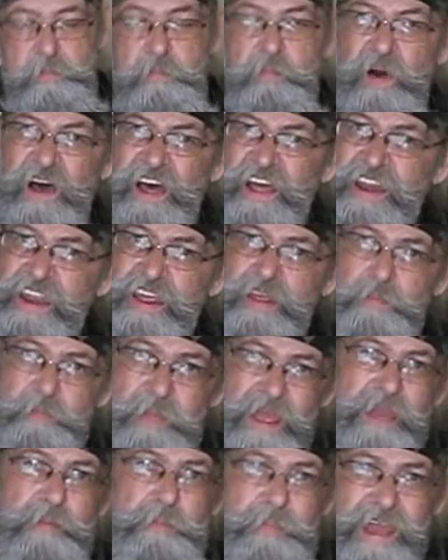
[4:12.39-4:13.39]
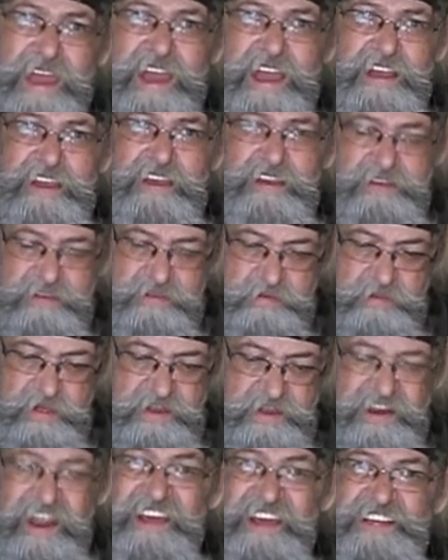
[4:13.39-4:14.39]
but it may make
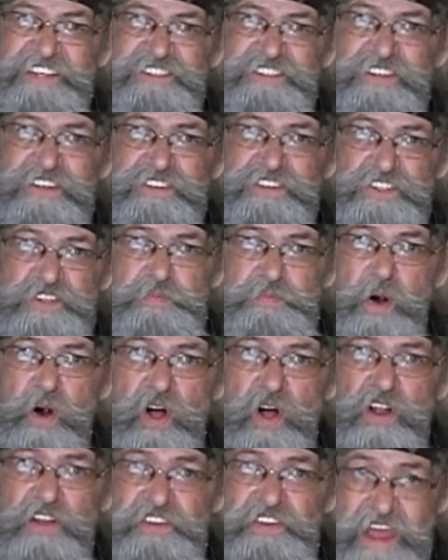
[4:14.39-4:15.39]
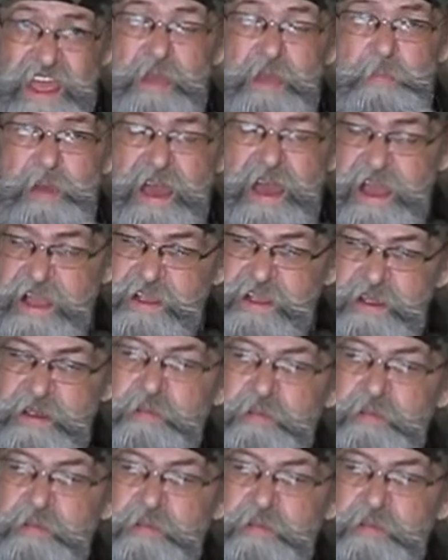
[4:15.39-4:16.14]
a nice small day pack.